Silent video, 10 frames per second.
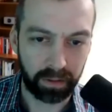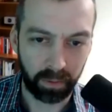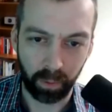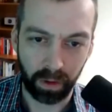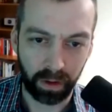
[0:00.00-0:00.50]

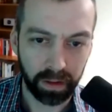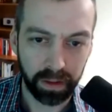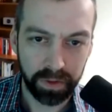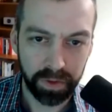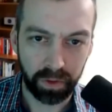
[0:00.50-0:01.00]
work.
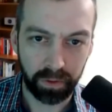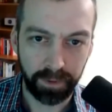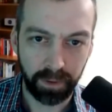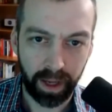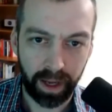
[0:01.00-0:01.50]
So if
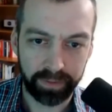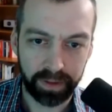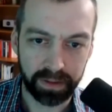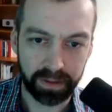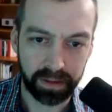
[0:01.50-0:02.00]
you have an
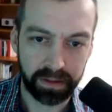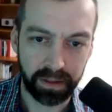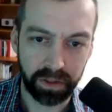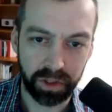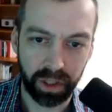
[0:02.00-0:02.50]

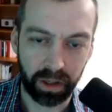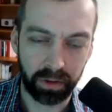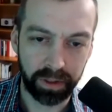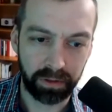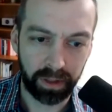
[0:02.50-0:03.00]
existing
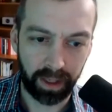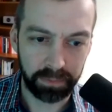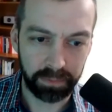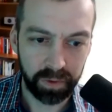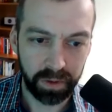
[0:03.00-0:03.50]
show and you
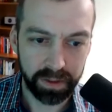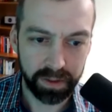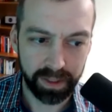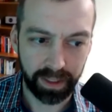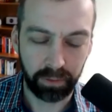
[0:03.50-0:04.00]
came to
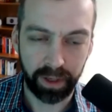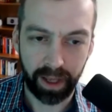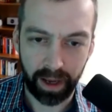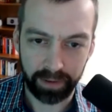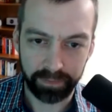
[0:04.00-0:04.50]
us, like it would
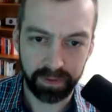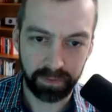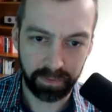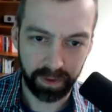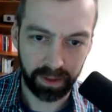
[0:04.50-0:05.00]
have to
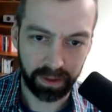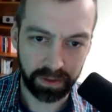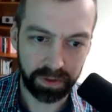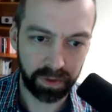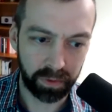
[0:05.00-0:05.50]
fit
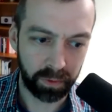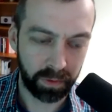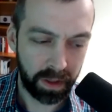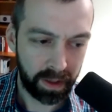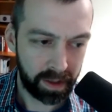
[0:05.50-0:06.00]
into
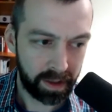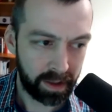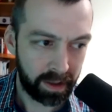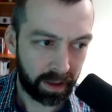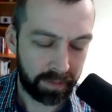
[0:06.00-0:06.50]

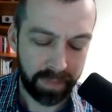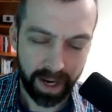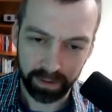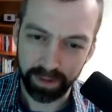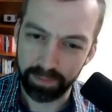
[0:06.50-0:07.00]
a
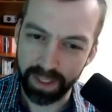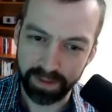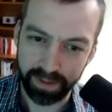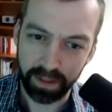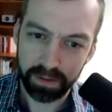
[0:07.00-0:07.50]
model that made
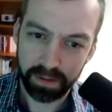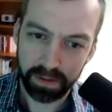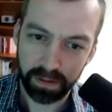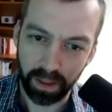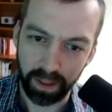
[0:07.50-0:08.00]
sense.
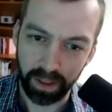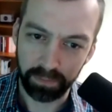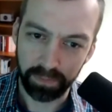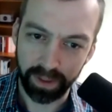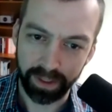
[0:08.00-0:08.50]

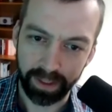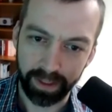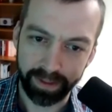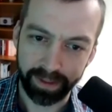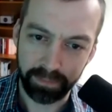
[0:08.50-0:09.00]
Like
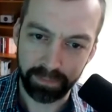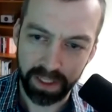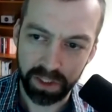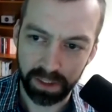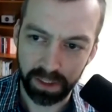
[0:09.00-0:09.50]
I
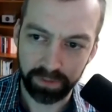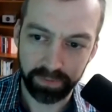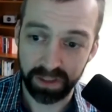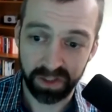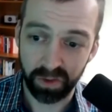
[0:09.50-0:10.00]
mentioned,
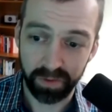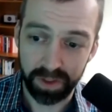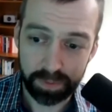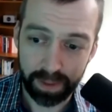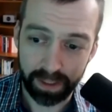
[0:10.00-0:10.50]
even just over
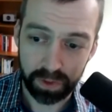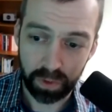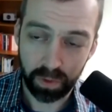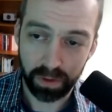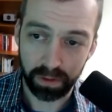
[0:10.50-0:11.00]
this past
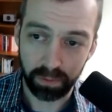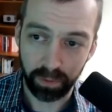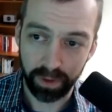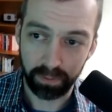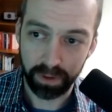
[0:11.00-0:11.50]

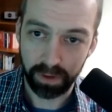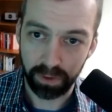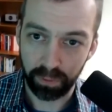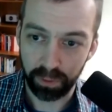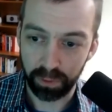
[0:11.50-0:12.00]
quarter, we
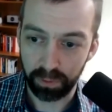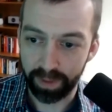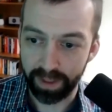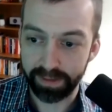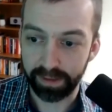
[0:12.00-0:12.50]
went
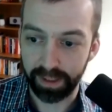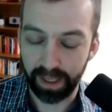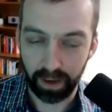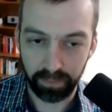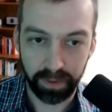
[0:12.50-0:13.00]
through
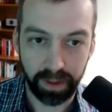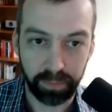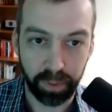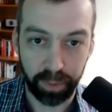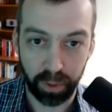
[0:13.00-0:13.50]
basically every
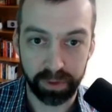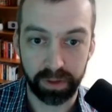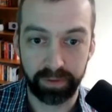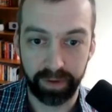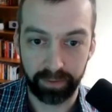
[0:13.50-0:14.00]

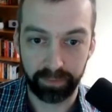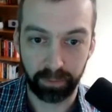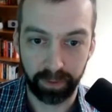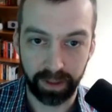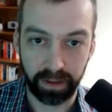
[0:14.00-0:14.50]
proposal I've
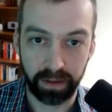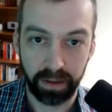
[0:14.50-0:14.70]
ever written,